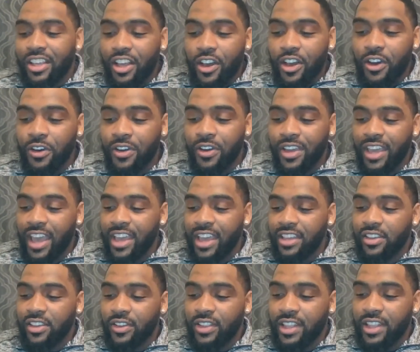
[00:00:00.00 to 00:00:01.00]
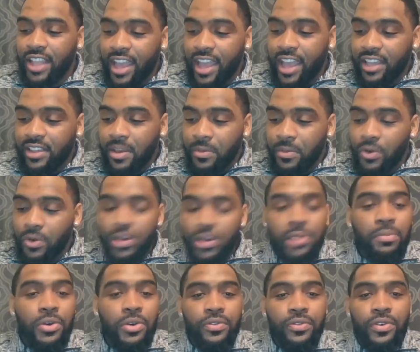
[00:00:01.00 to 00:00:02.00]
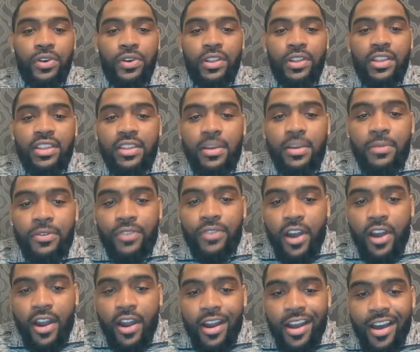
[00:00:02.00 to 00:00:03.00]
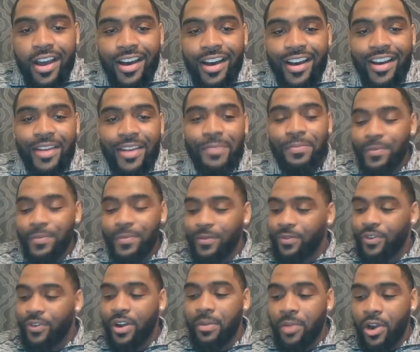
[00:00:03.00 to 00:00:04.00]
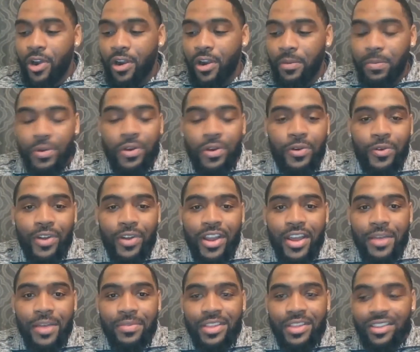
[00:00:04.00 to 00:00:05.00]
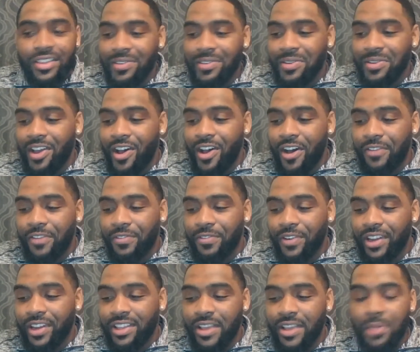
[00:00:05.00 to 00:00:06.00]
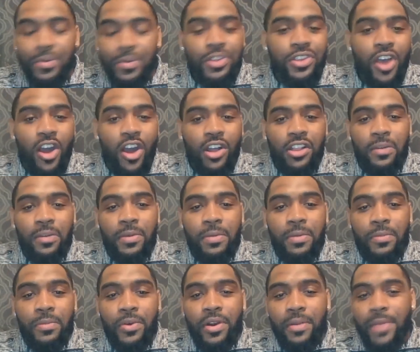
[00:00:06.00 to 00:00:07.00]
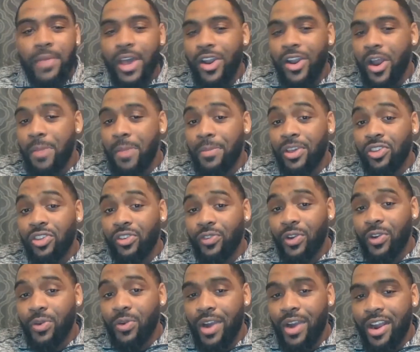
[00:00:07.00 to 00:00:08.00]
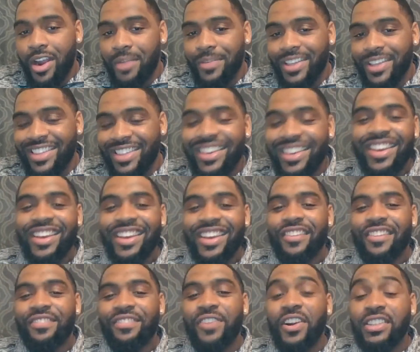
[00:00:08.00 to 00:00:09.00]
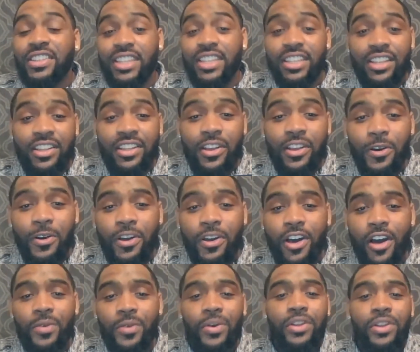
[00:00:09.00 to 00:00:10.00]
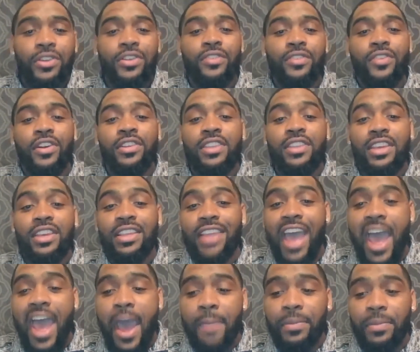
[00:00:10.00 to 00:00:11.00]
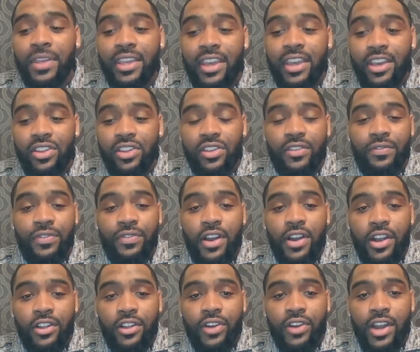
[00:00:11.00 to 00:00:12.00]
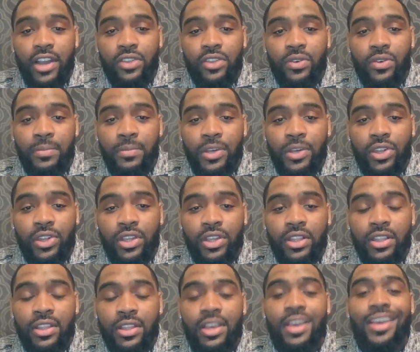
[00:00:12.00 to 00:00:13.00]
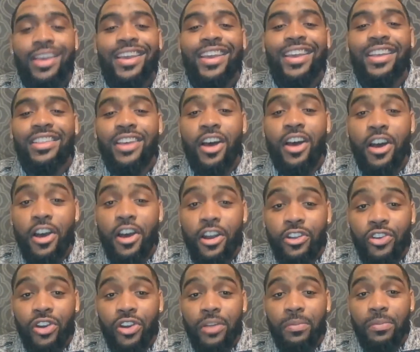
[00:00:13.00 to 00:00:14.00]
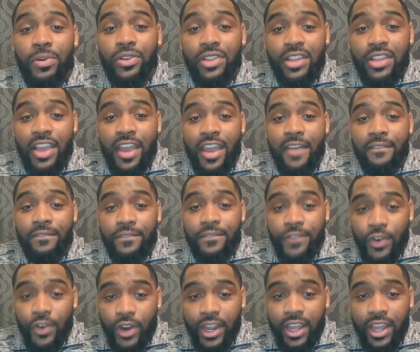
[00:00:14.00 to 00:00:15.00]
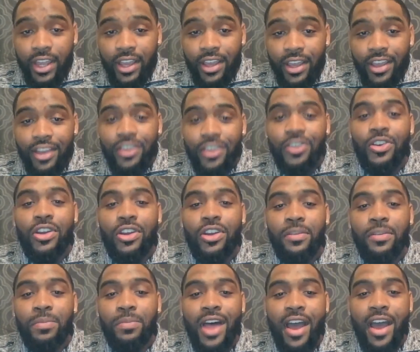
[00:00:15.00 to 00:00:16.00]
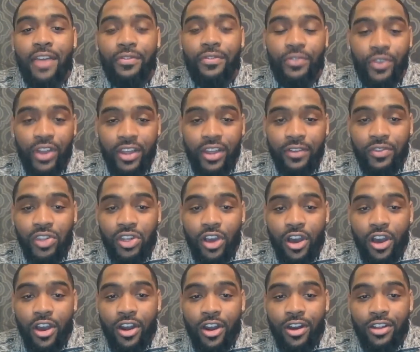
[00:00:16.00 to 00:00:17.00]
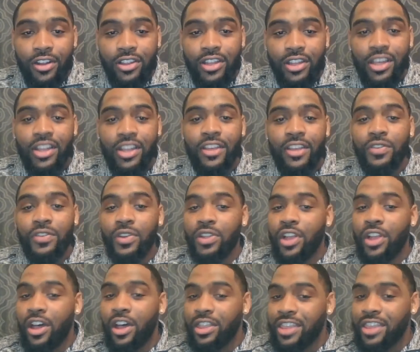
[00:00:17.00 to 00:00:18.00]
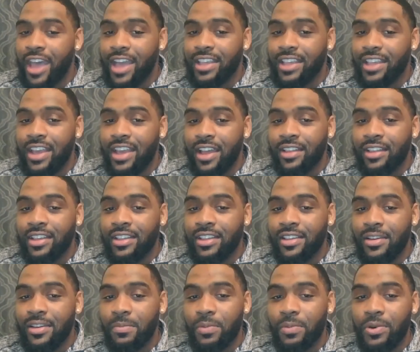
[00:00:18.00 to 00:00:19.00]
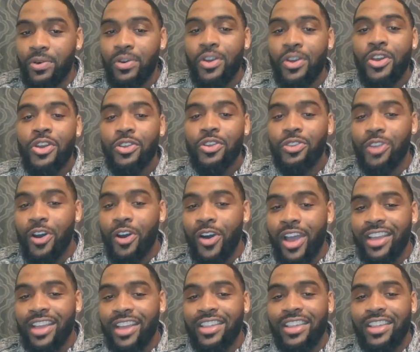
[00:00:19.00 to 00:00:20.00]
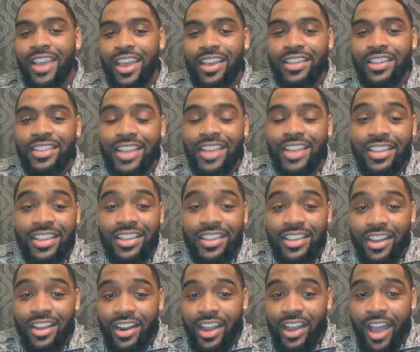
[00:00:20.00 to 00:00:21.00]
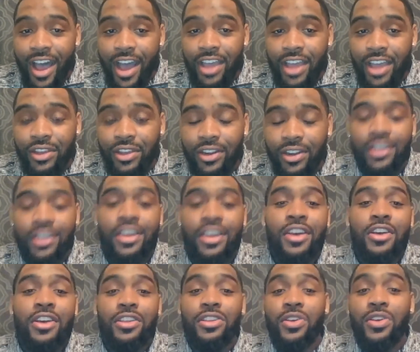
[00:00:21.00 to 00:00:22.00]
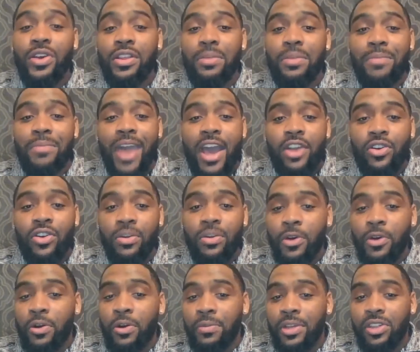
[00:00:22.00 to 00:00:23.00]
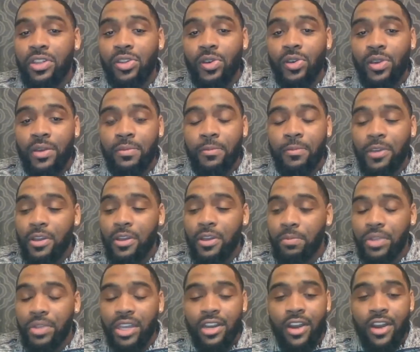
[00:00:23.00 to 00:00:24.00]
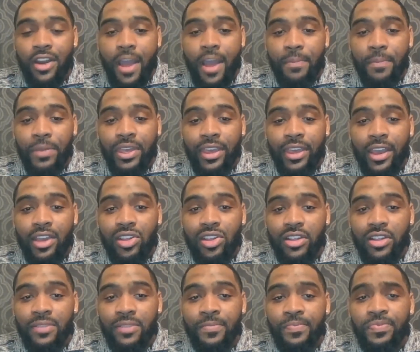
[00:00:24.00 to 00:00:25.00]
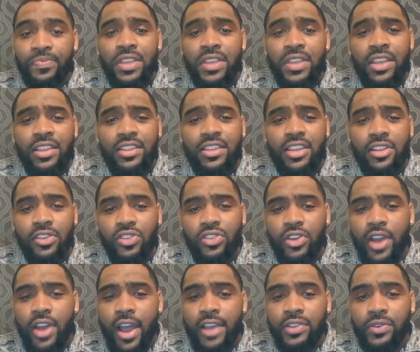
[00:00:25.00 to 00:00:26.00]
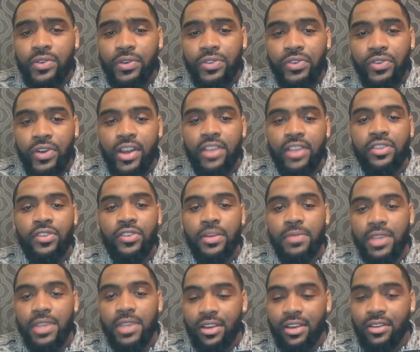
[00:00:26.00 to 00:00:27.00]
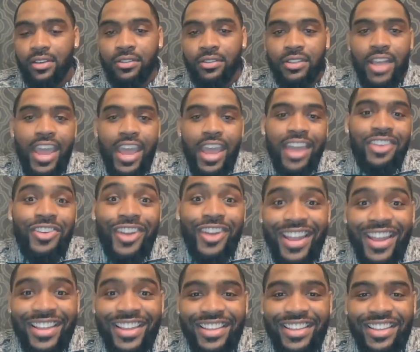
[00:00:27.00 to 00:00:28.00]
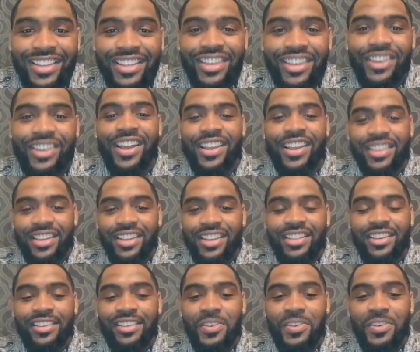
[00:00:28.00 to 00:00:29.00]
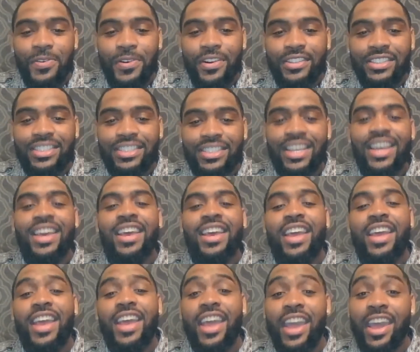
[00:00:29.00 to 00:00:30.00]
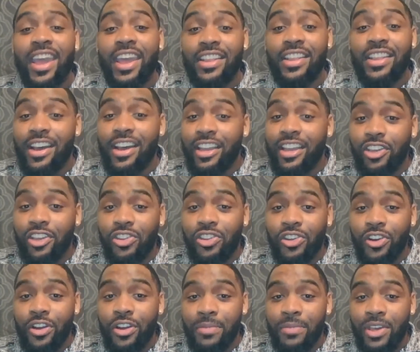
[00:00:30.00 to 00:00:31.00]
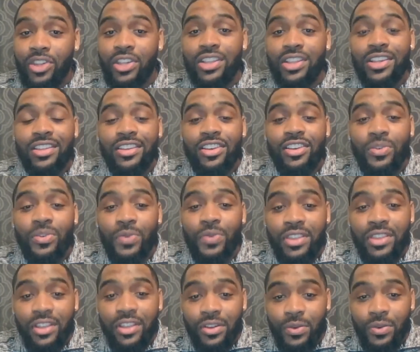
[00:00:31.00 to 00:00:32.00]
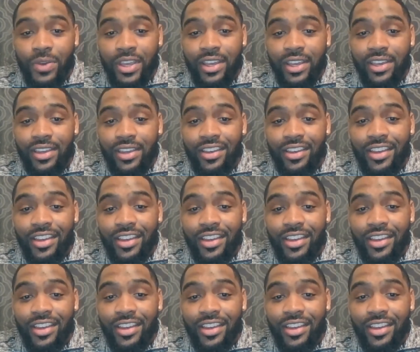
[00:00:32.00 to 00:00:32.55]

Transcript: Okay, so next I'm going to move on to some of our from our programs and student offerings. I'm going to talk a little bit more about our admission requirements. First thing to know, Concord University's application for undergraduate admission is 100% free. You can apply free of charge, and if you thought that sounded simple, no essay is necessary either. So in a matter of moments, you can complete our application, send us your high school transcript and your ACT or SAT scores, and get your admission decision within a week.